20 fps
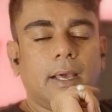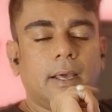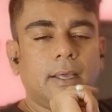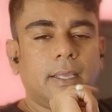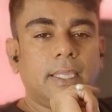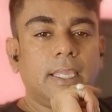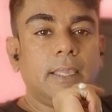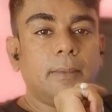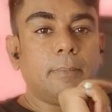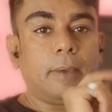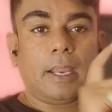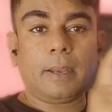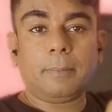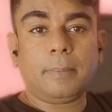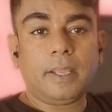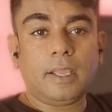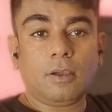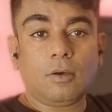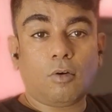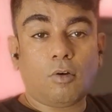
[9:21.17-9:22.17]
he might
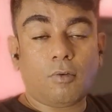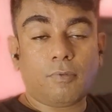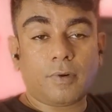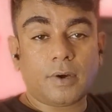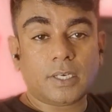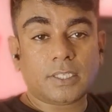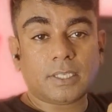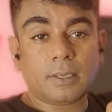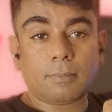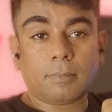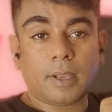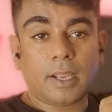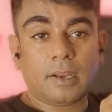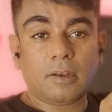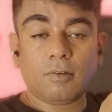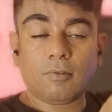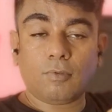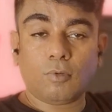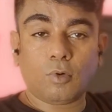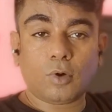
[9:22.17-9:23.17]
be offered some kind
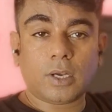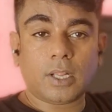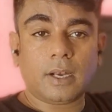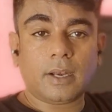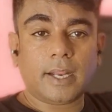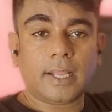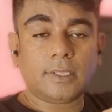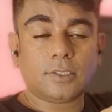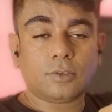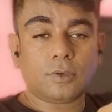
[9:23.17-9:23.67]
of hotel, right?